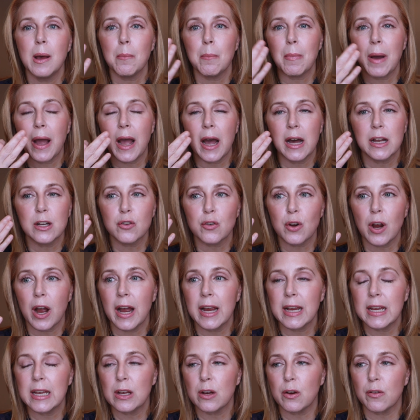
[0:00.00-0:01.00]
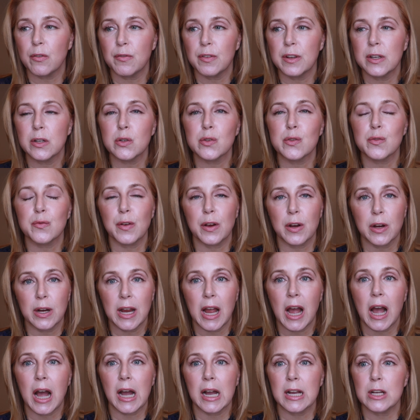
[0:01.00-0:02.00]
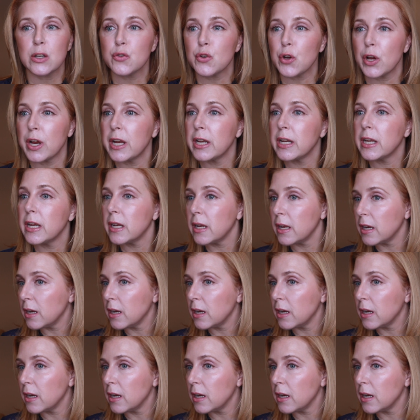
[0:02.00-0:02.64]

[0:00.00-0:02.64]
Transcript: My under eye here feels very hydrated